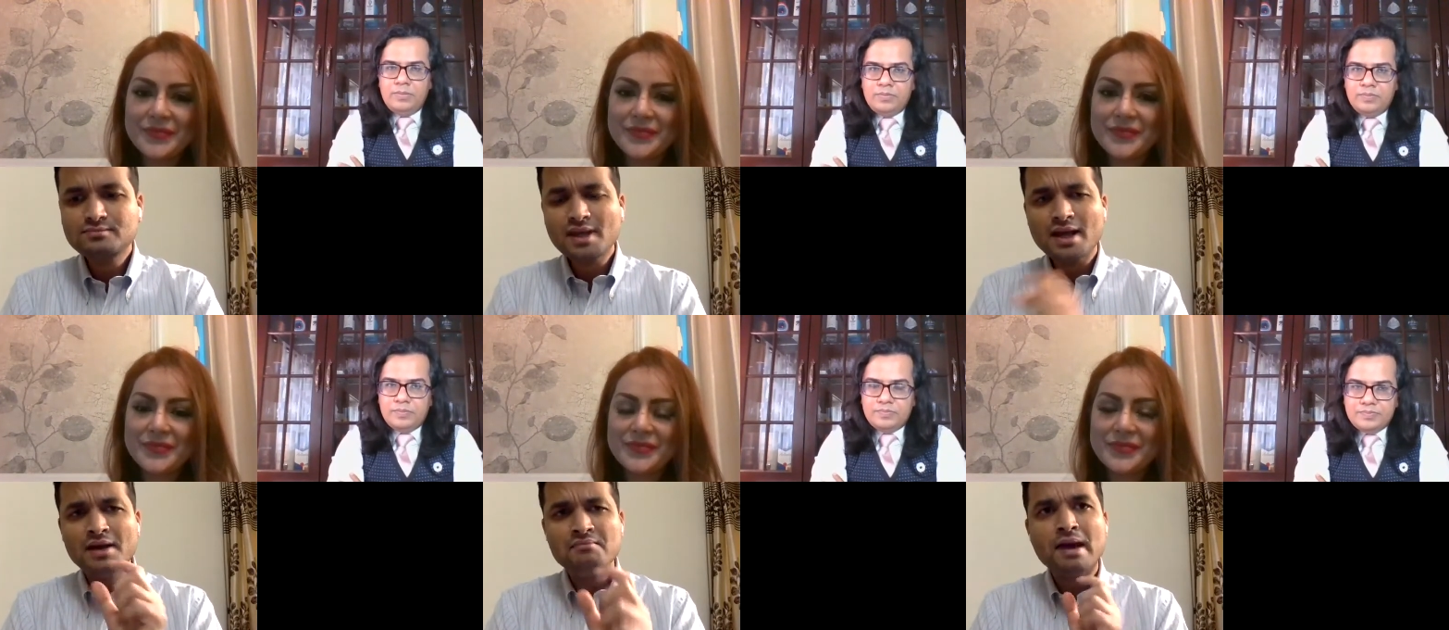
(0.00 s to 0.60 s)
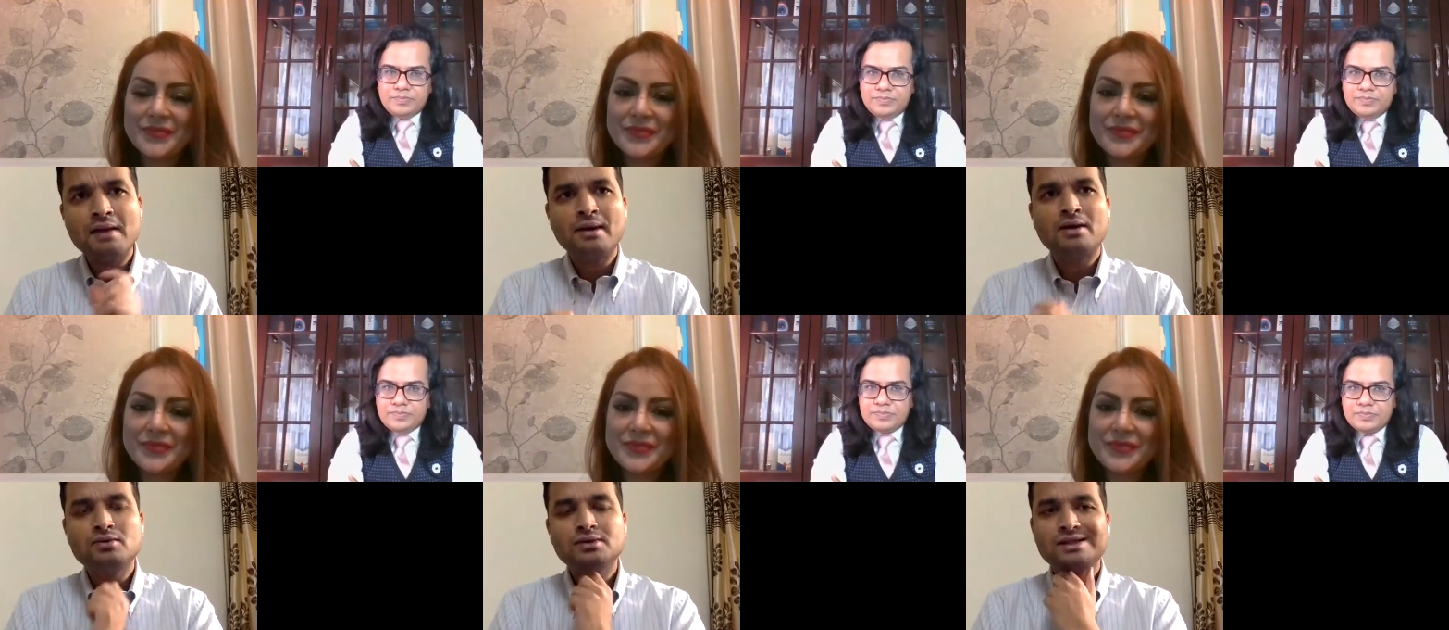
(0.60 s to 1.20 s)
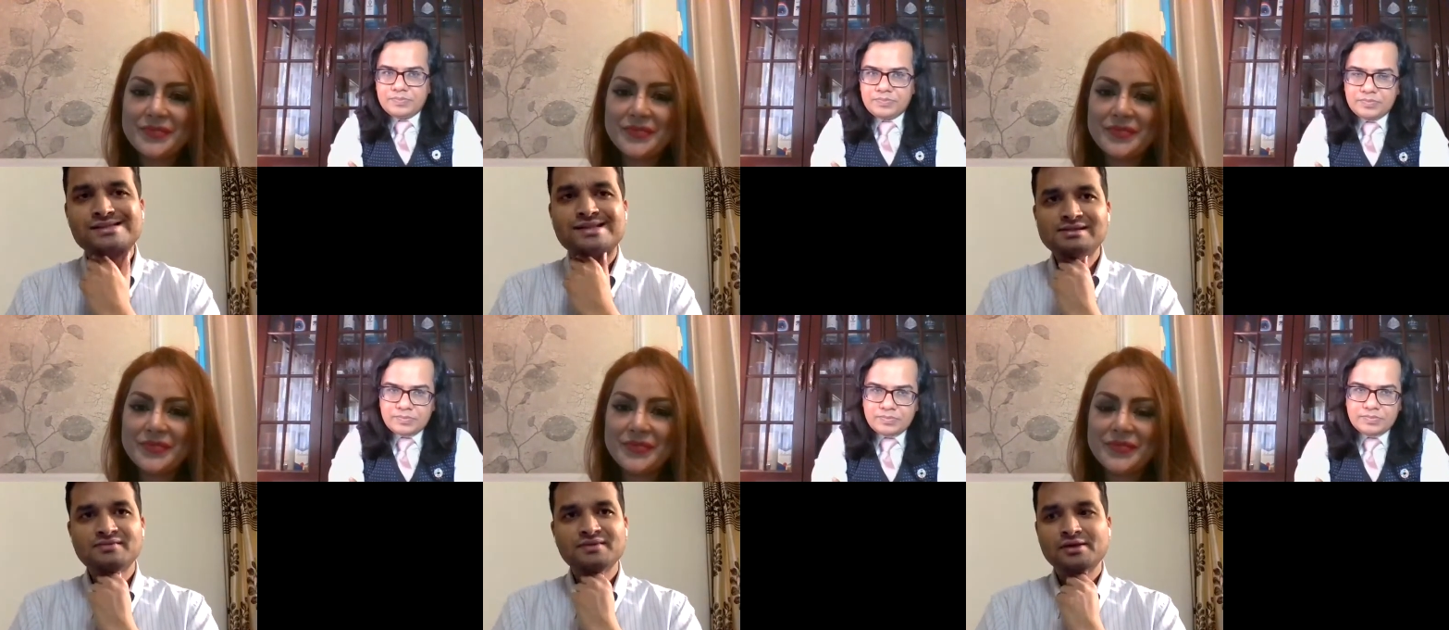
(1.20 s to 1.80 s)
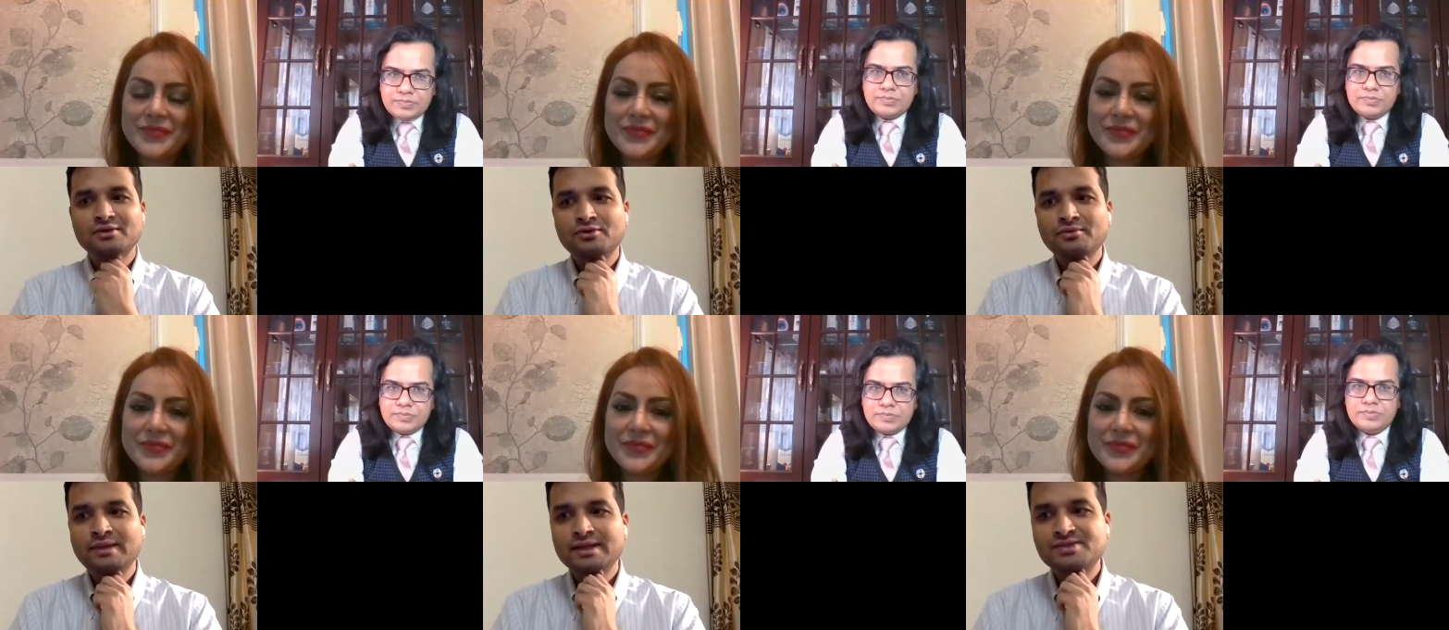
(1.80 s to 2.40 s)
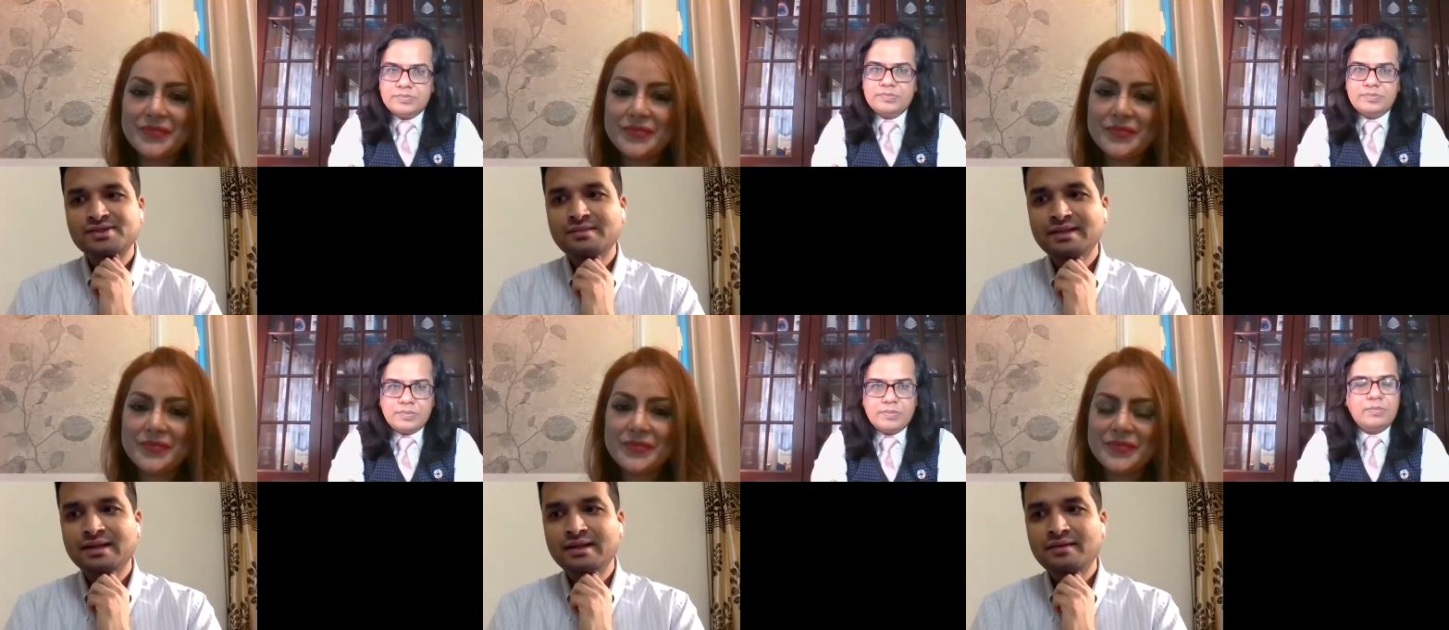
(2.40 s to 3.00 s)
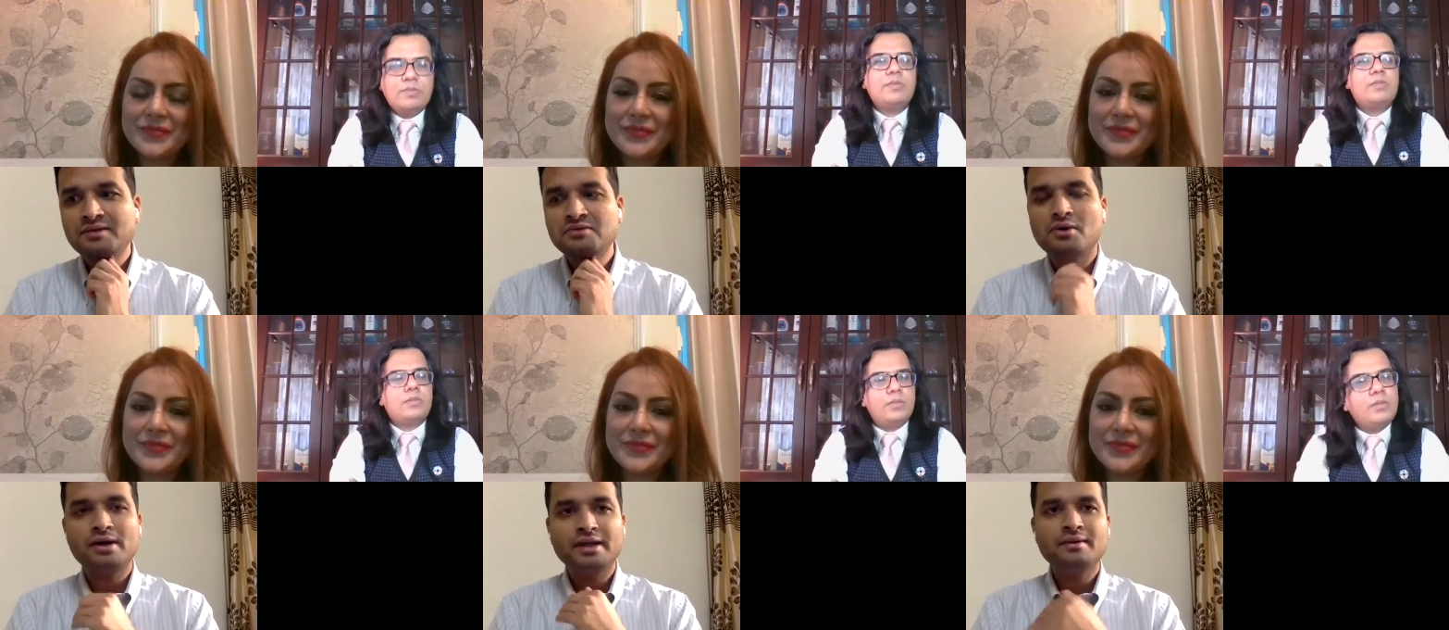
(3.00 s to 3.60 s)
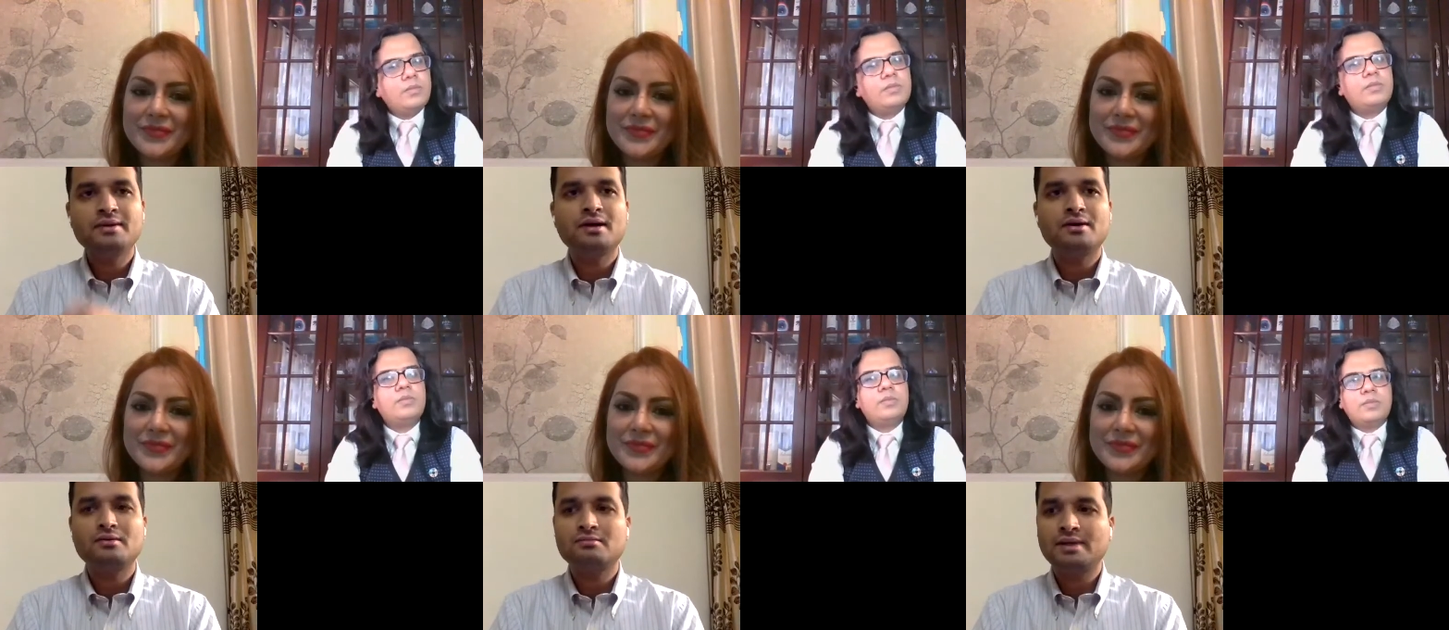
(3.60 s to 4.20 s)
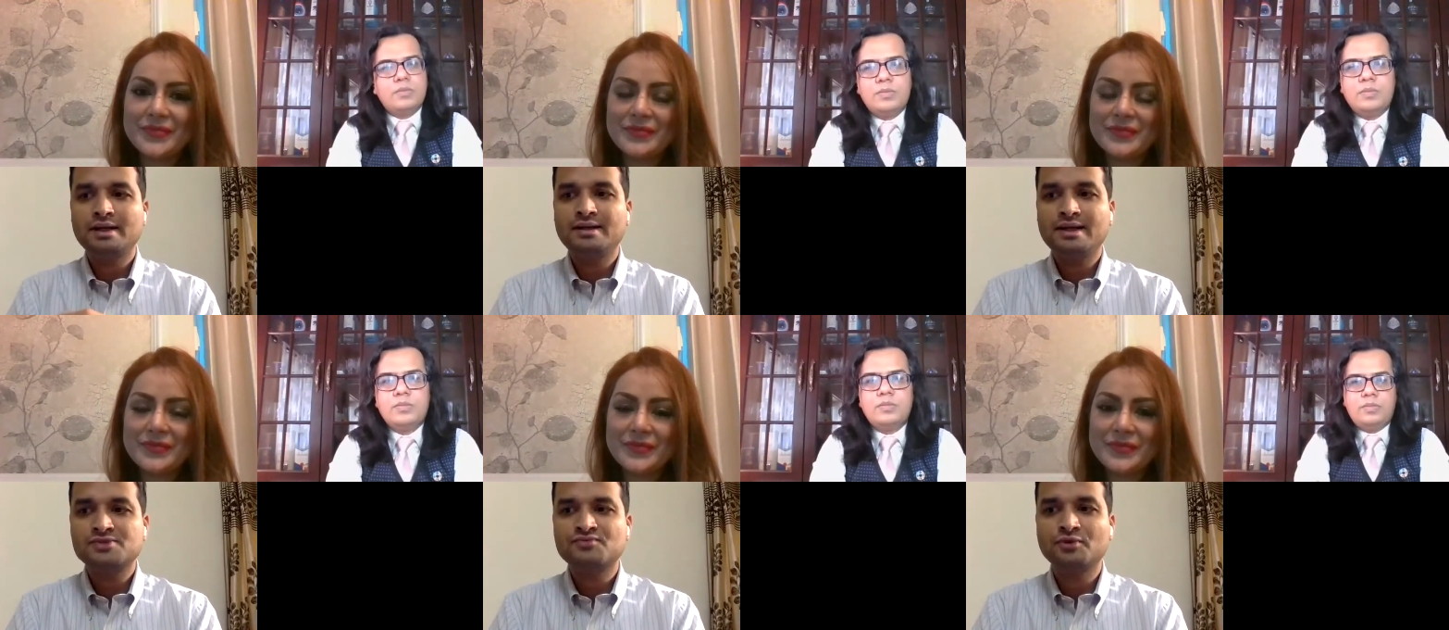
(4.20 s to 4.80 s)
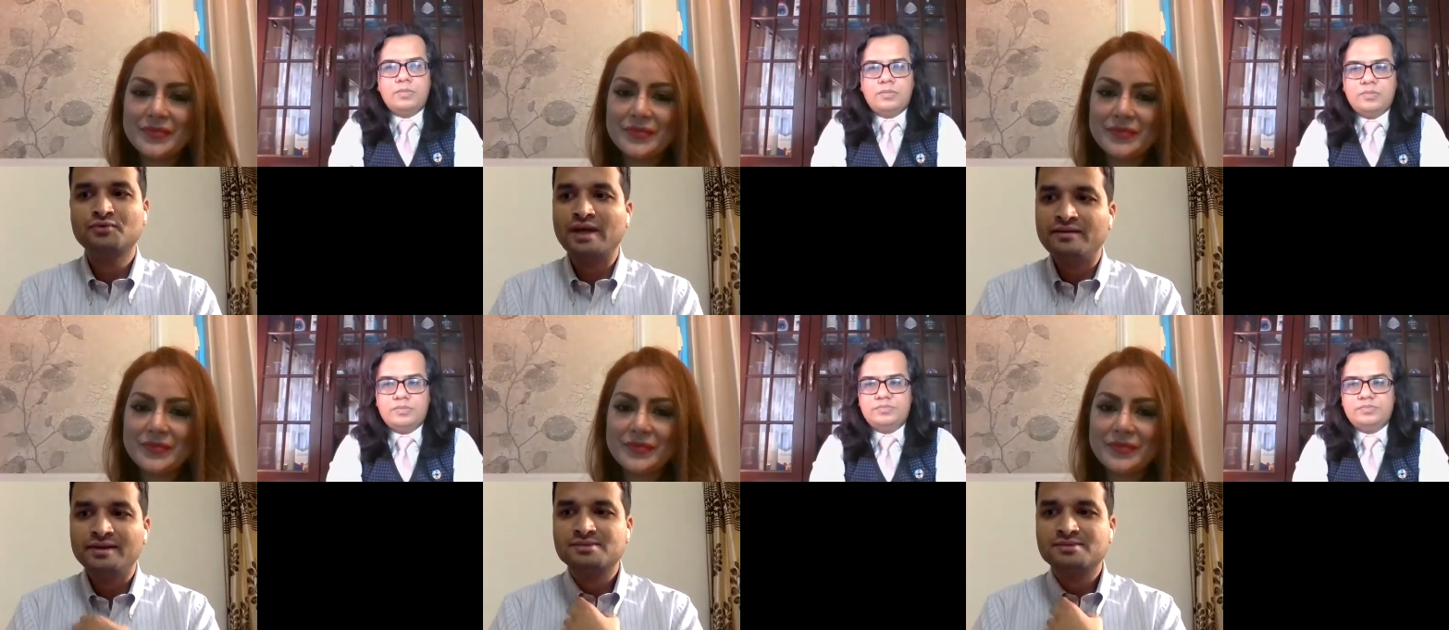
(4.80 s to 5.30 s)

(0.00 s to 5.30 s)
Speaker 1: and map out the skills which are going to be extremely relevant, not even now, but in next four to five years.